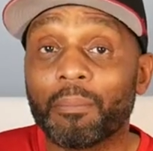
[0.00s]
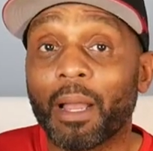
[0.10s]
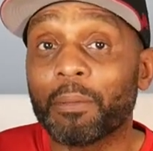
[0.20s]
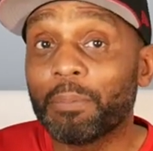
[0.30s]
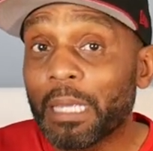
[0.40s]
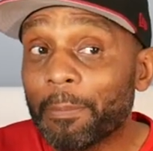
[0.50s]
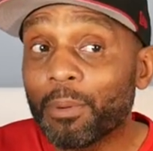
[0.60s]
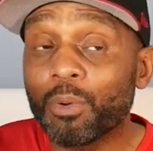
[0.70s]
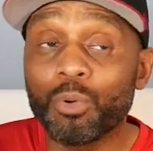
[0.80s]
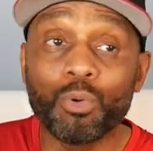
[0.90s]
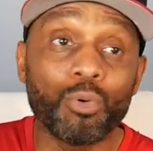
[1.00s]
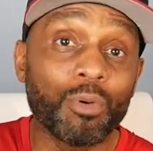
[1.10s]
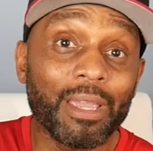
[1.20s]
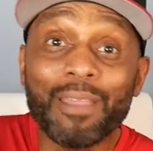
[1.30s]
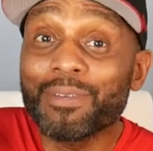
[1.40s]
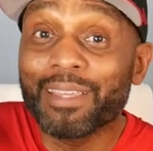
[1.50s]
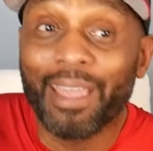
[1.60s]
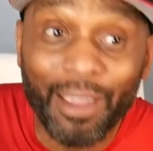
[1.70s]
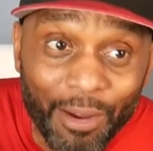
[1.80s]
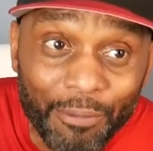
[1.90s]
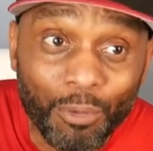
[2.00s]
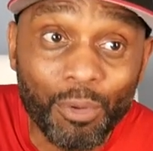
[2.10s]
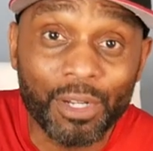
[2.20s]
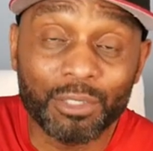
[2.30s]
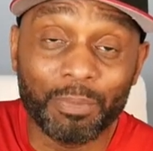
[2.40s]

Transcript: by people who even cared for us,